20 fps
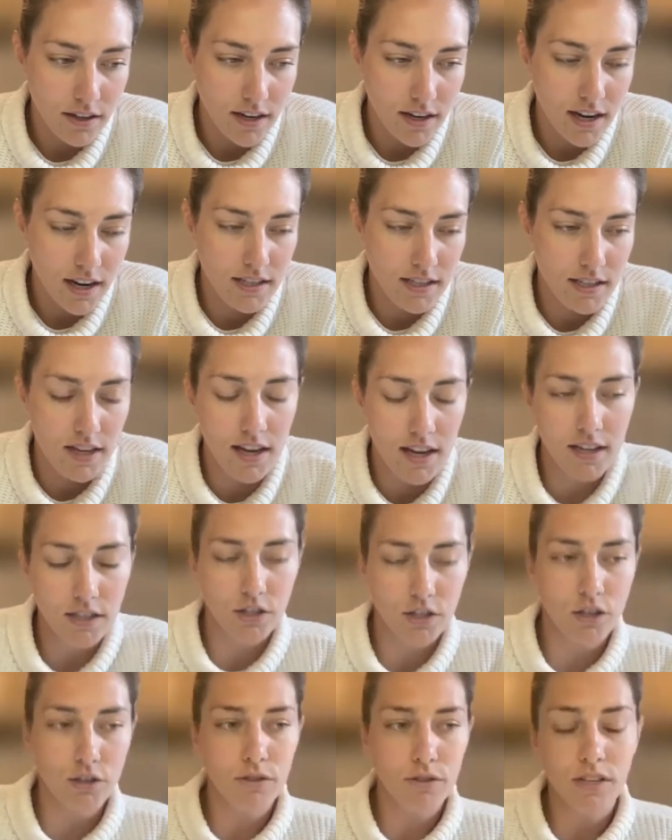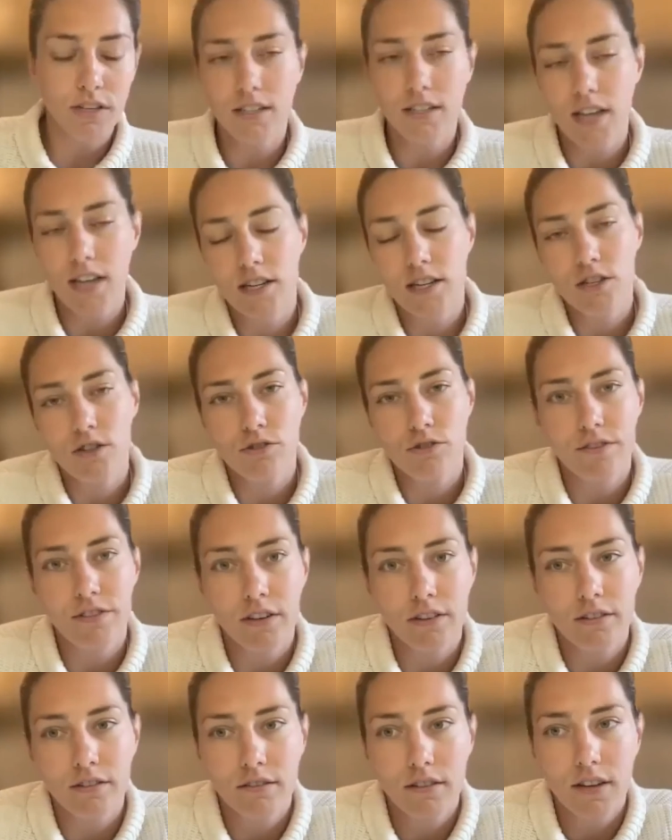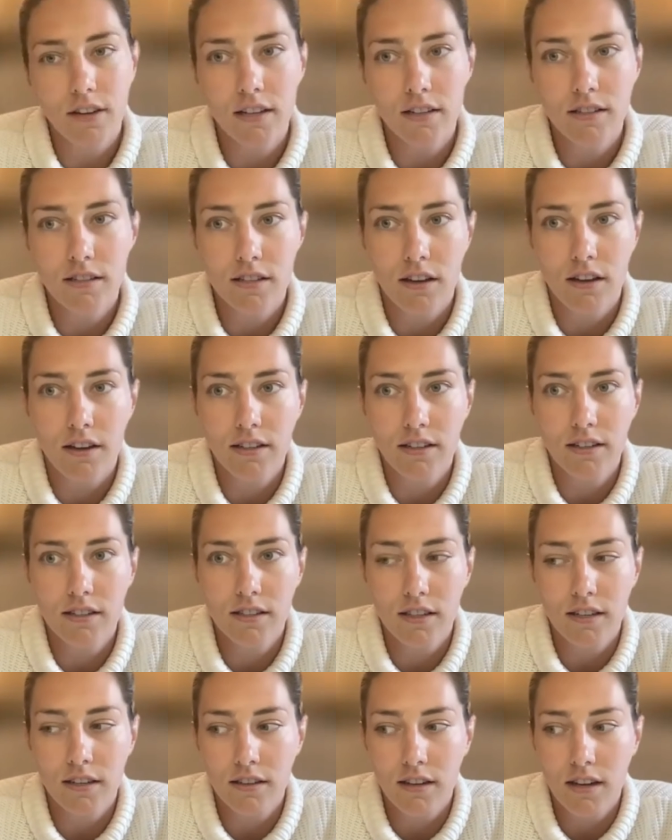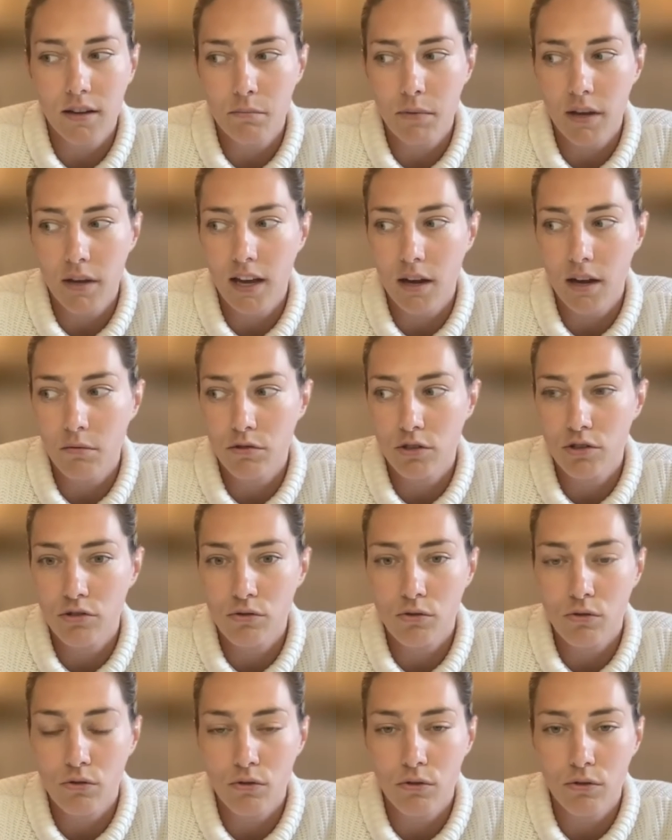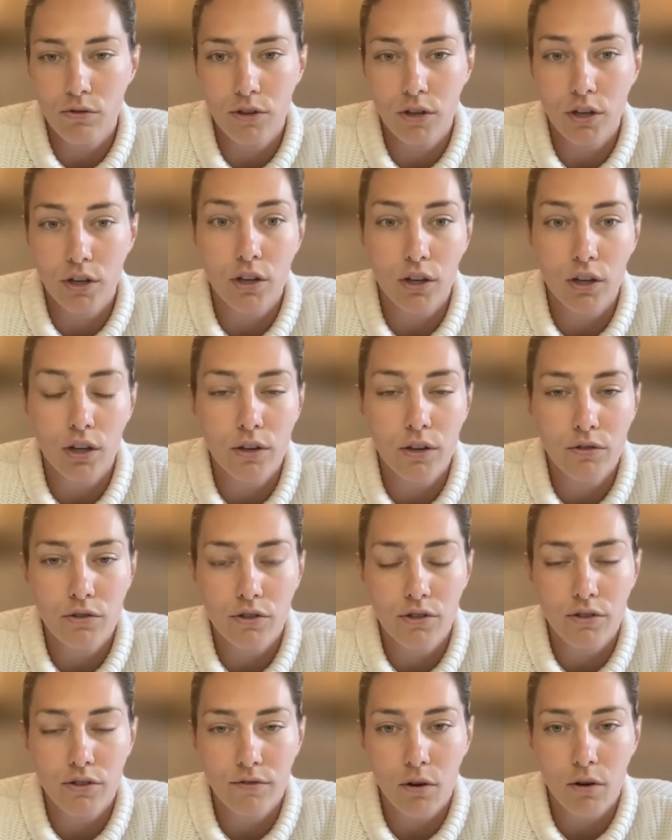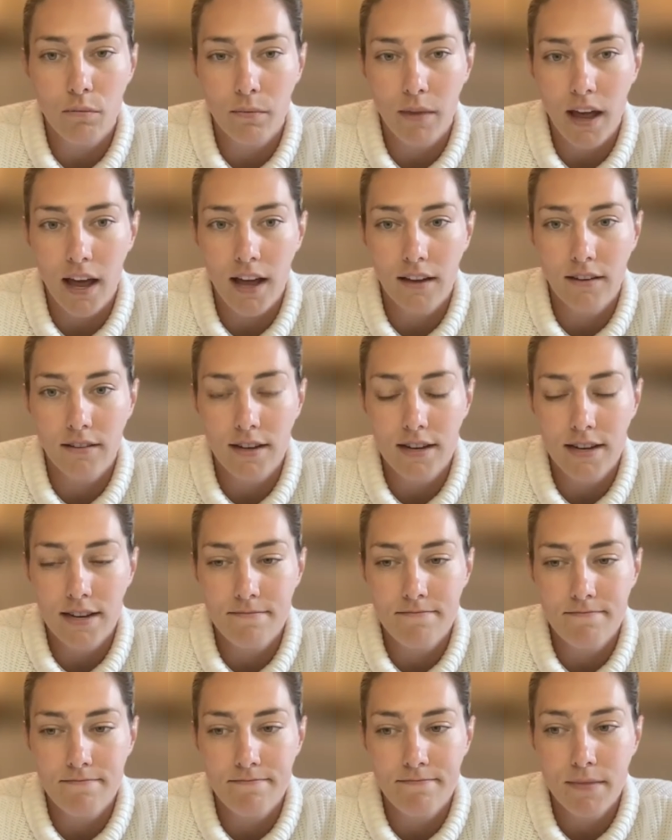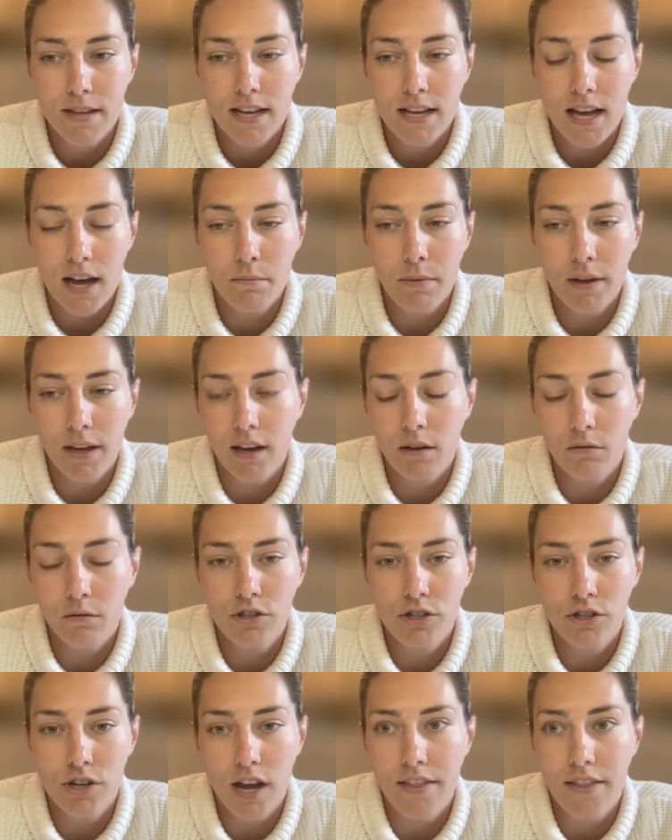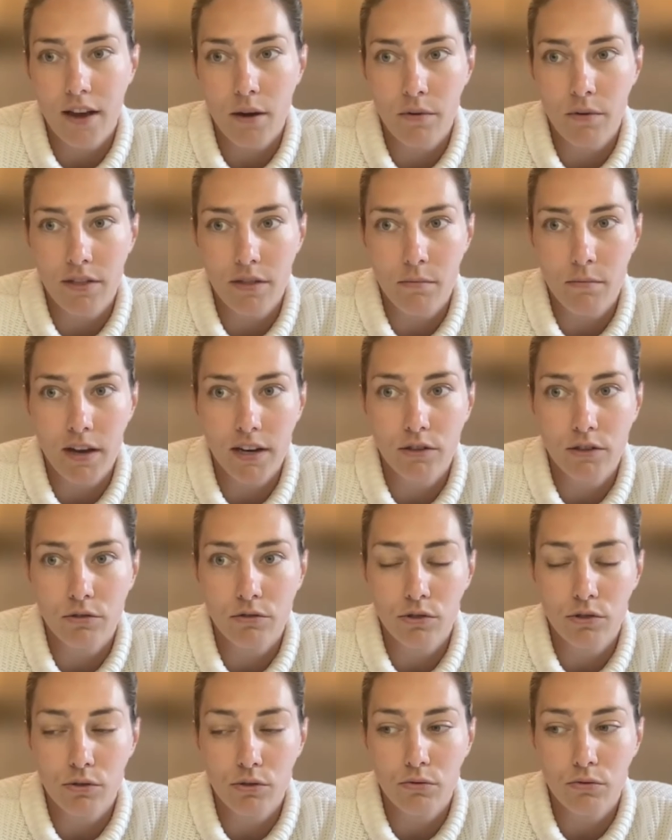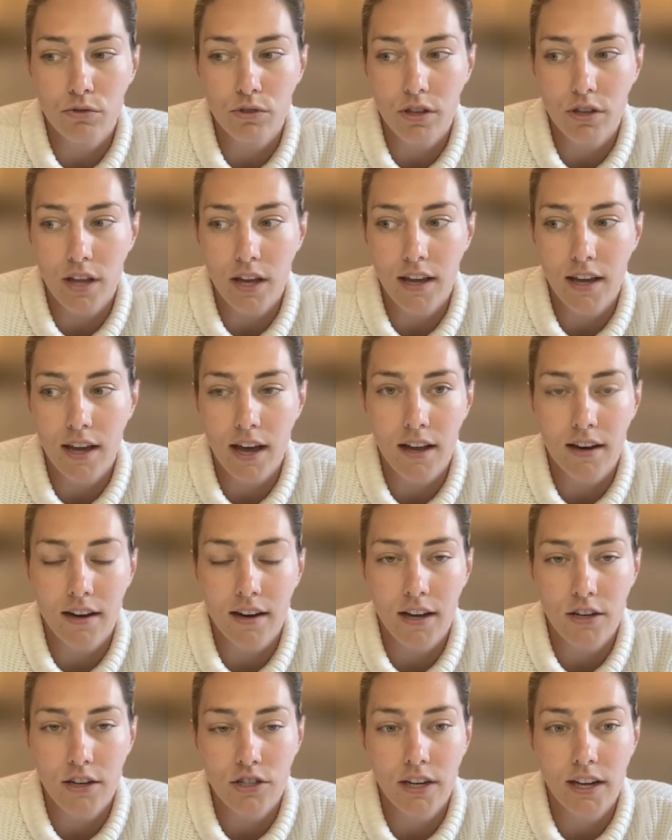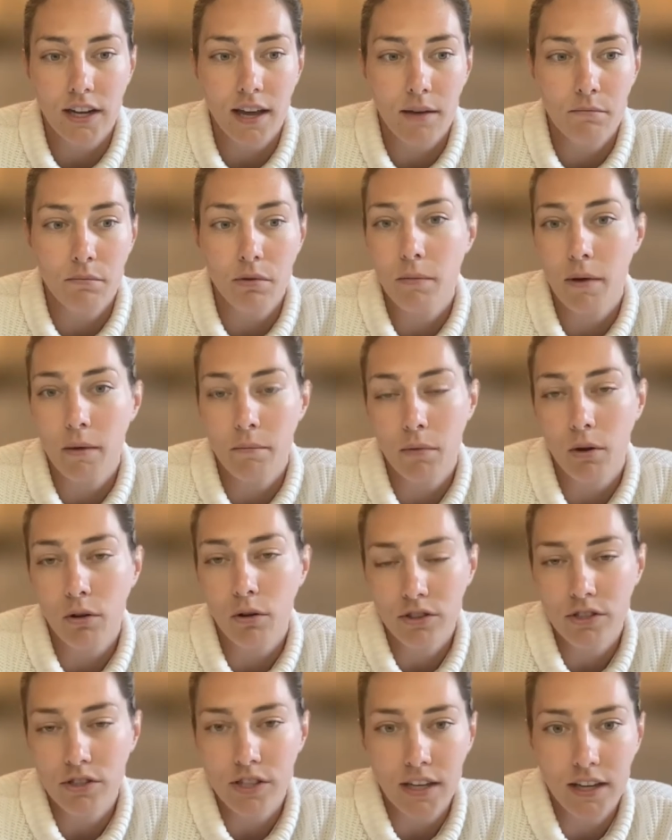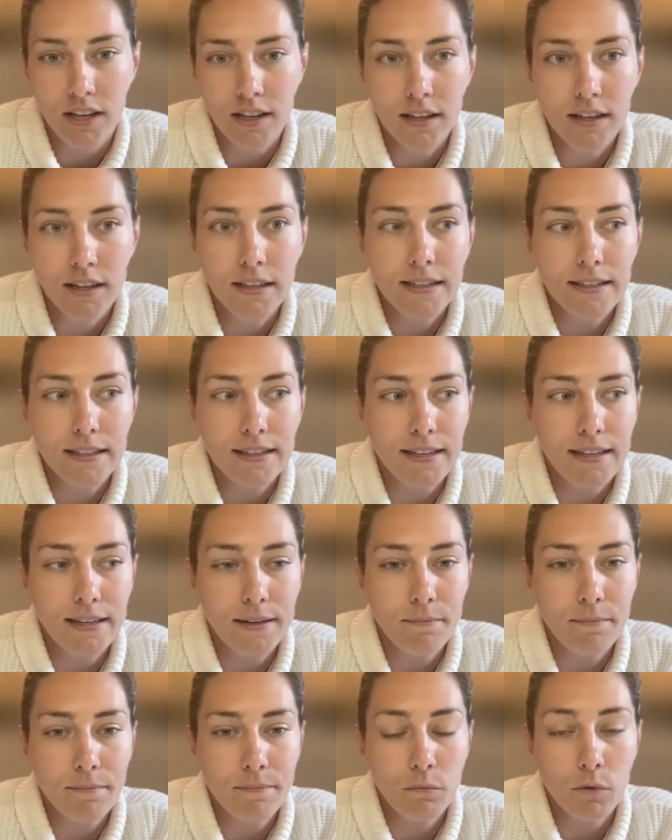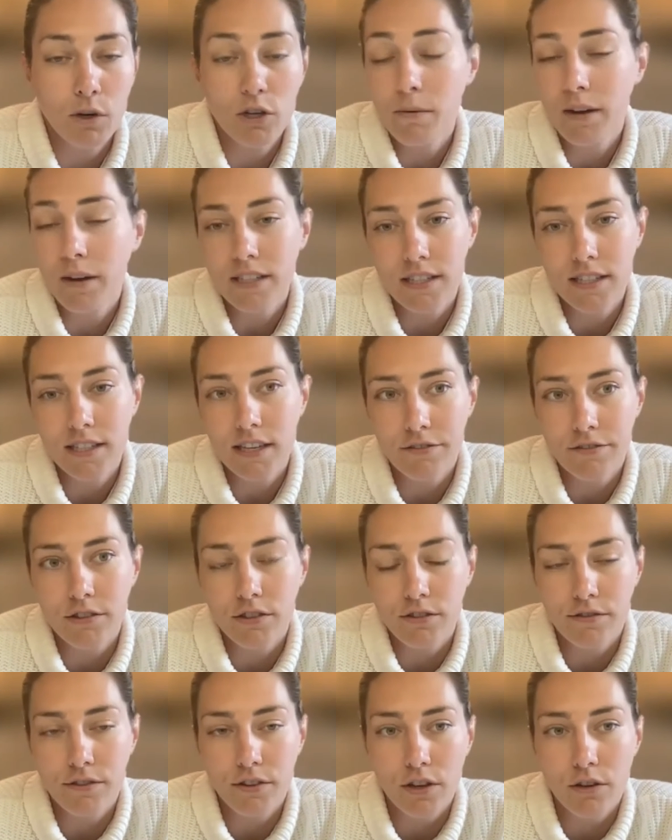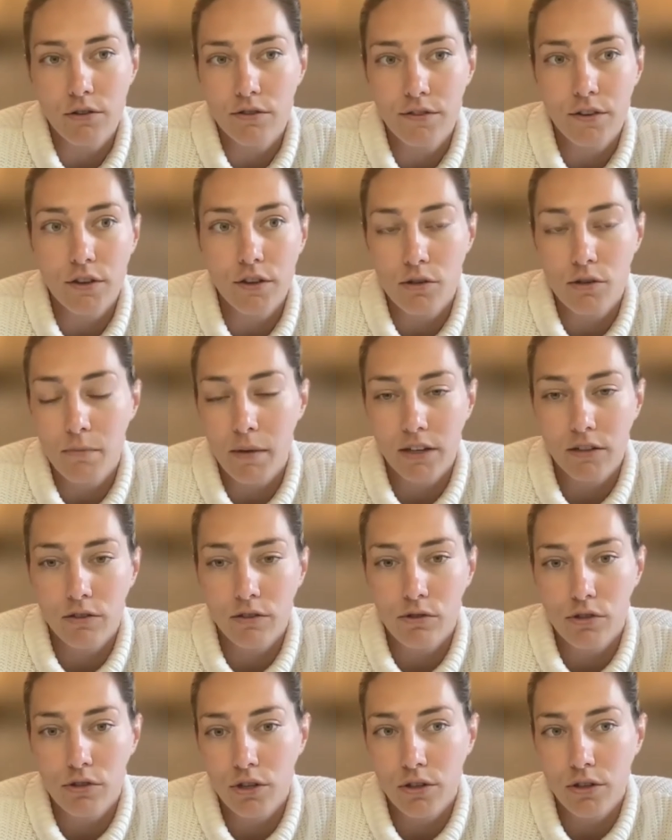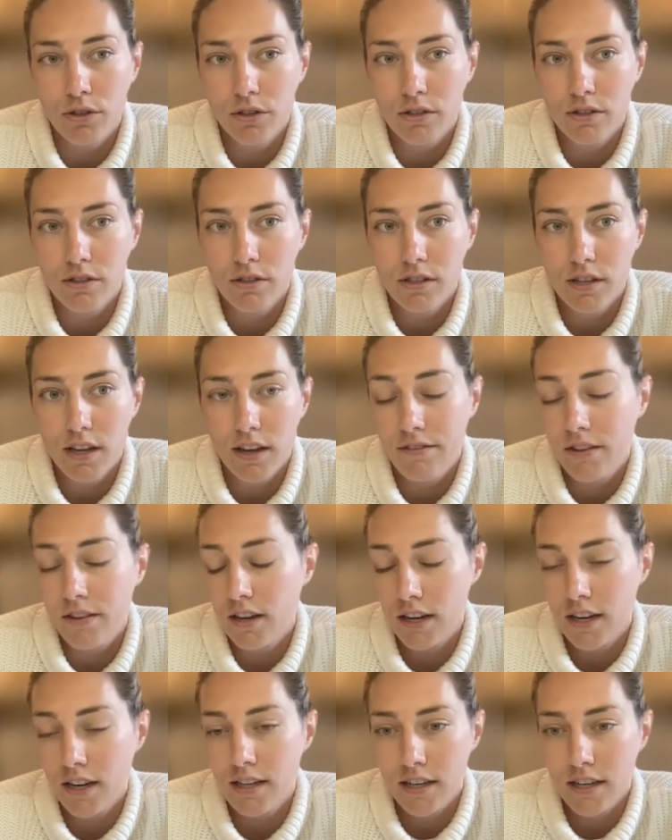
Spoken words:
It's using data-driven insights and being able to draw the conclusions from that, and being able to share that with the medical school so they can actually implement policy, which makes a difference for those future medical students if they need